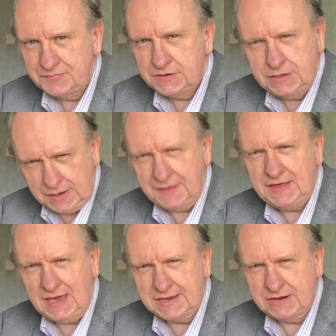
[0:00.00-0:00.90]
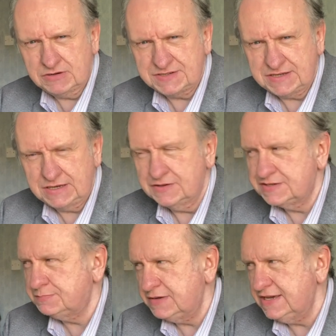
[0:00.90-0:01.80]
You get the accuracy. The
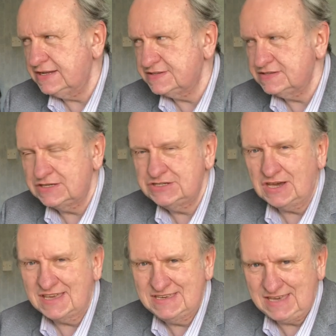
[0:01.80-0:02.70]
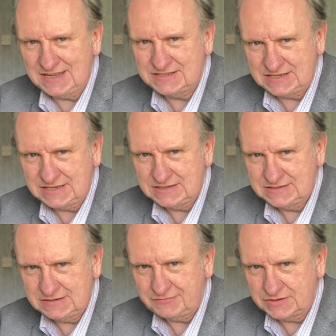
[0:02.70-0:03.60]
speed isn't a gigantic
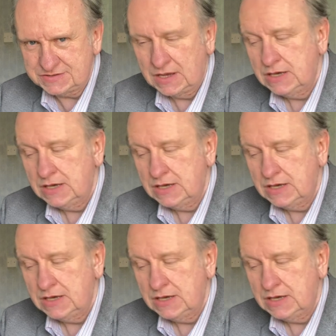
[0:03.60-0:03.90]
difference,